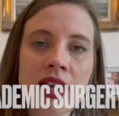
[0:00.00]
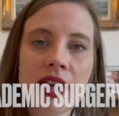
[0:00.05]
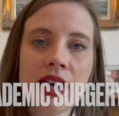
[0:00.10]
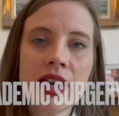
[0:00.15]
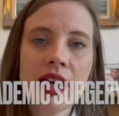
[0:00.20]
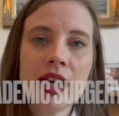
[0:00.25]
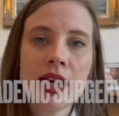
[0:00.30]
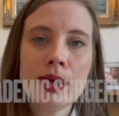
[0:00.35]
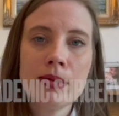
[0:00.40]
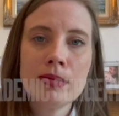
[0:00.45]

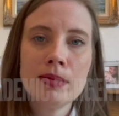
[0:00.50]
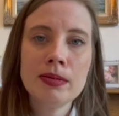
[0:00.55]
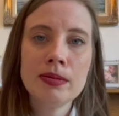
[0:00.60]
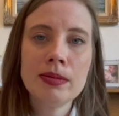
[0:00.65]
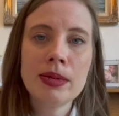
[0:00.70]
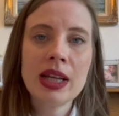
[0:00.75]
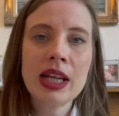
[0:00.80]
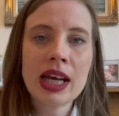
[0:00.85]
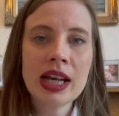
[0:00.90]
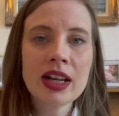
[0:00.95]
Um,
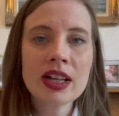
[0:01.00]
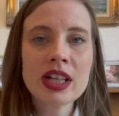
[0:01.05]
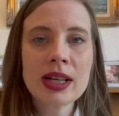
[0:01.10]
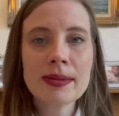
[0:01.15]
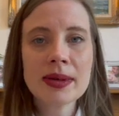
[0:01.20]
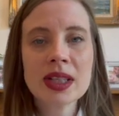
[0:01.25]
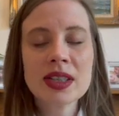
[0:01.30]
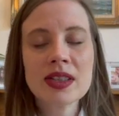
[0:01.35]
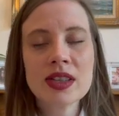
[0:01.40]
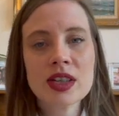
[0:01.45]
in
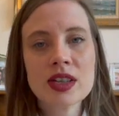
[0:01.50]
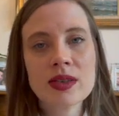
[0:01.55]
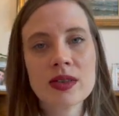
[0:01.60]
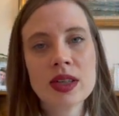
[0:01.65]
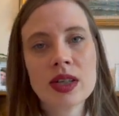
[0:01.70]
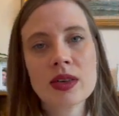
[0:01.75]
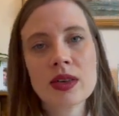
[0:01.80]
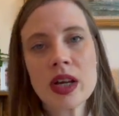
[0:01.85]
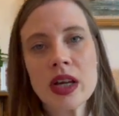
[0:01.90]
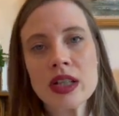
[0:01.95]
academic surgery,
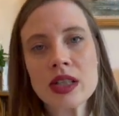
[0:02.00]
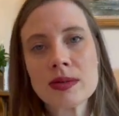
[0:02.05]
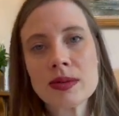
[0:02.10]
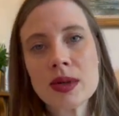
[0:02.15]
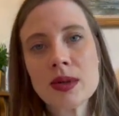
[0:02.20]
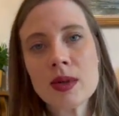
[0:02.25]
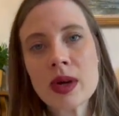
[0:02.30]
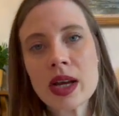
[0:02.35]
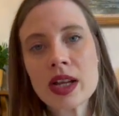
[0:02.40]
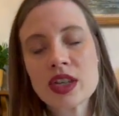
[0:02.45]
you're going to be
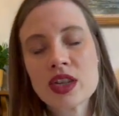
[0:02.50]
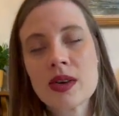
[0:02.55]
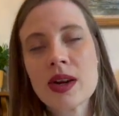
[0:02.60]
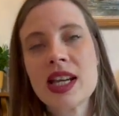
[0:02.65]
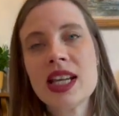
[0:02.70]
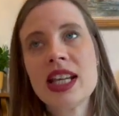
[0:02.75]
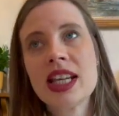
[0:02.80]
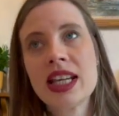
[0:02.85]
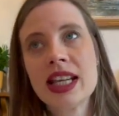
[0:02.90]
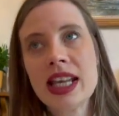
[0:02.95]
work
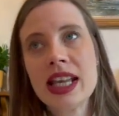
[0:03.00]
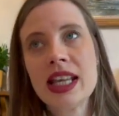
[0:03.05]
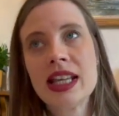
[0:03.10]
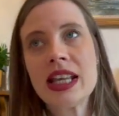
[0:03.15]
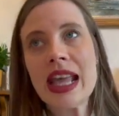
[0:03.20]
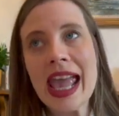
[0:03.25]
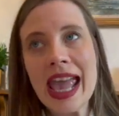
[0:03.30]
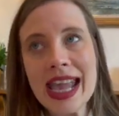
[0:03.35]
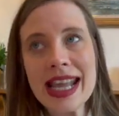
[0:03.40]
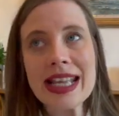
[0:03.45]
training in
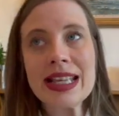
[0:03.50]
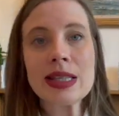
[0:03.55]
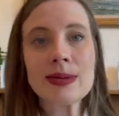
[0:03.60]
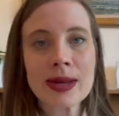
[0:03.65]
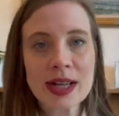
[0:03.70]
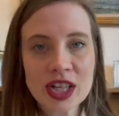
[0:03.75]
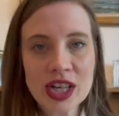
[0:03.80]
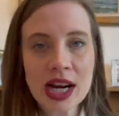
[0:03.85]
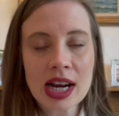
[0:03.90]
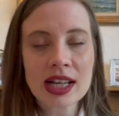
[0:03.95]
a
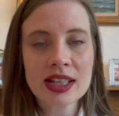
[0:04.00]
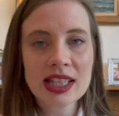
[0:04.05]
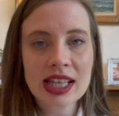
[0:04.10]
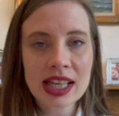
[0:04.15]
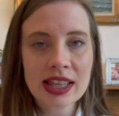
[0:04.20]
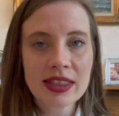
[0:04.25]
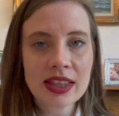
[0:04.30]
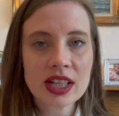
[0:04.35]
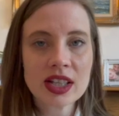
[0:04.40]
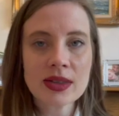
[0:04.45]
speciality
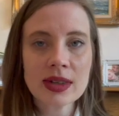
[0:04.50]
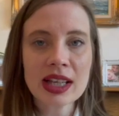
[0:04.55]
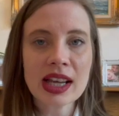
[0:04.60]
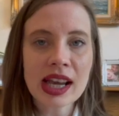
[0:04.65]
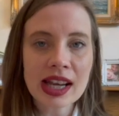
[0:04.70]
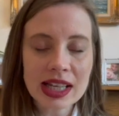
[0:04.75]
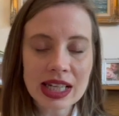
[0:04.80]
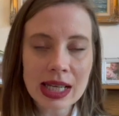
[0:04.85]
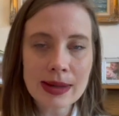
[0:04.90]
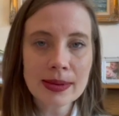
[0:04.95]
and then doing
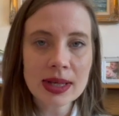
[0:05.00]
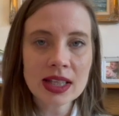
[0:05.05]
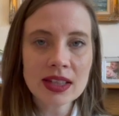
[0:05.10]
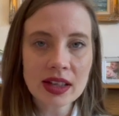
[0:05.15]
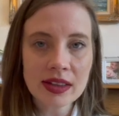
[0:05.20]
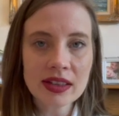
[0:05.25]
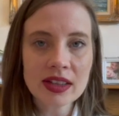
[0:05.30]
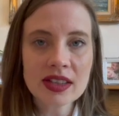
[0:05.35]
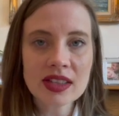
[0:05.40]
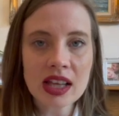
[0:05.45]
academics
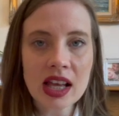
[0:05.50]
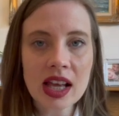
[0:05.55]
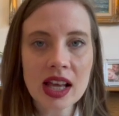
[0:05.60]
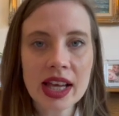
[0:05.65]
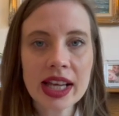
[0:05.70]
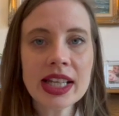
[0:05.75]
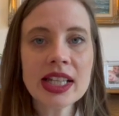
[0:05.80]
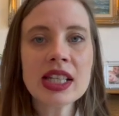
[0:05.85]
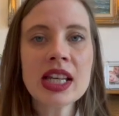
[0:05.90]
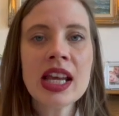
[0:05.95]
on the side.